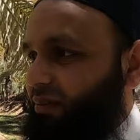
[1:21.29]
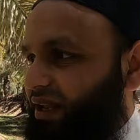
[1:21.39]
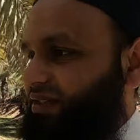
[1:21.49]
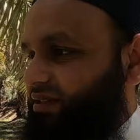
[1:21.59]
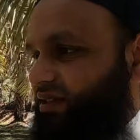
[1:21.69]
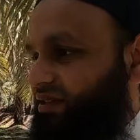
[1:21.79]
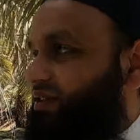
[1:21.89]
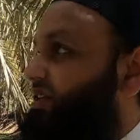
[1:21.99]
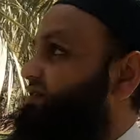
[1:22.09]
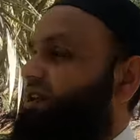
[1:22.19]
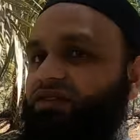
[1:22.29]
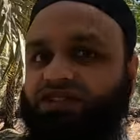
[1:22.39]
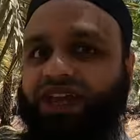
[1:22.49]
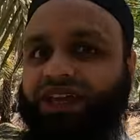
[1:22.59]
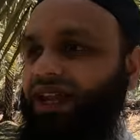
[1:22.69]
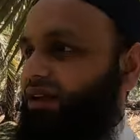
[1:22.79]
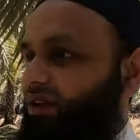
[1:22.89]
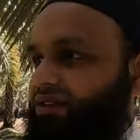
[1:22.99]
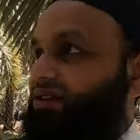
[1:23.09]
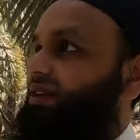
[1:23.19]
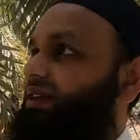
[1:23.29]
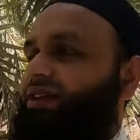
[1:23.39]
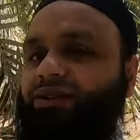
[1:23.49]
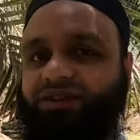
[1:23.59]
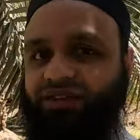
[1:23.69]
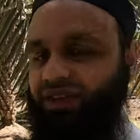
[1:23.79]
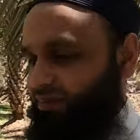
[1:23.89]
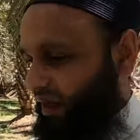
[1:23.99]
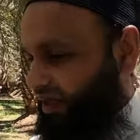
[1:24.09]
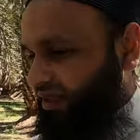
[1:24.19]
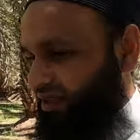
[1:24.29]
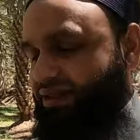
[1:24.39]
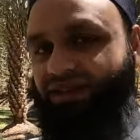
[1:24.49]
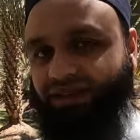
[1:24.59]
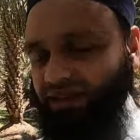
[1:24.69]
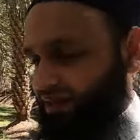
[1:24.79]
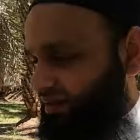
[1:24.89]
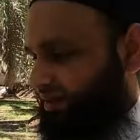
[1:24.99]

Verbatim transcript: place as you can see there's a lot of shade like constantly you'll see my the the,